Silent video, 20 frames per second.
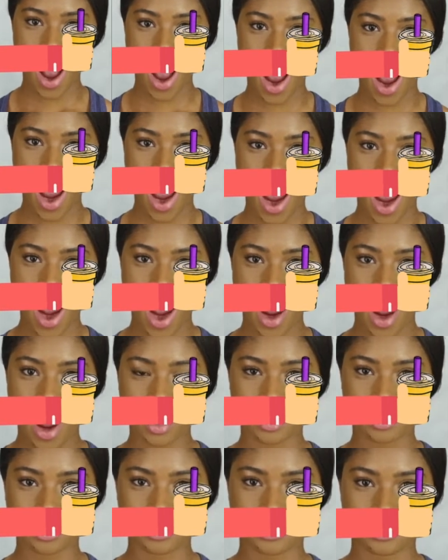as well as the
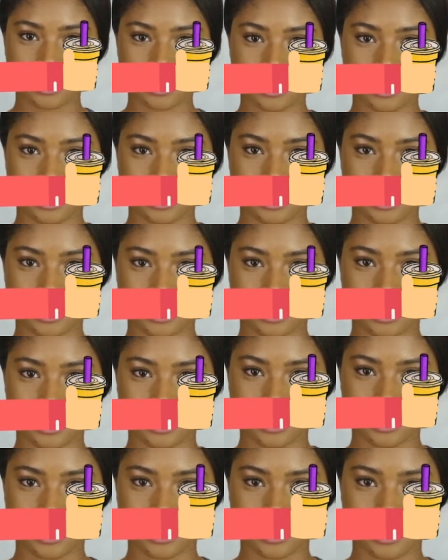ending the
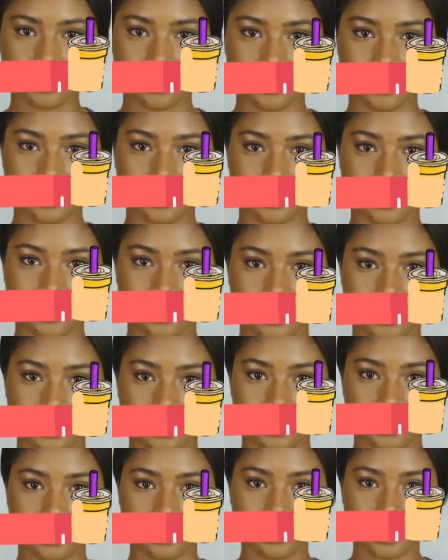to values.
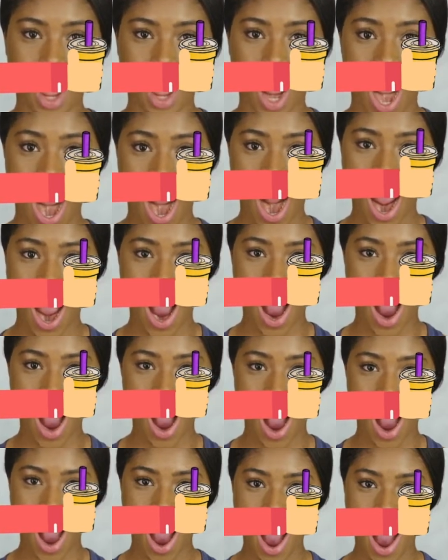So there's no start
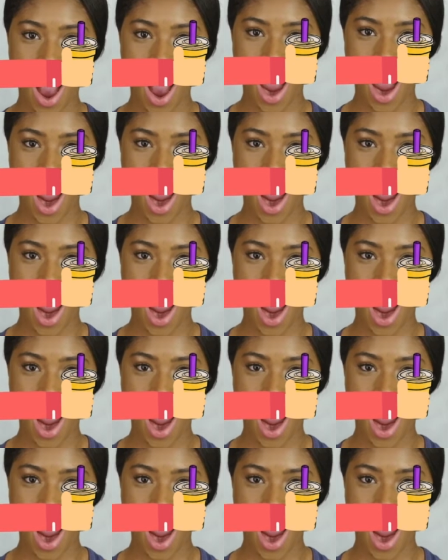and end.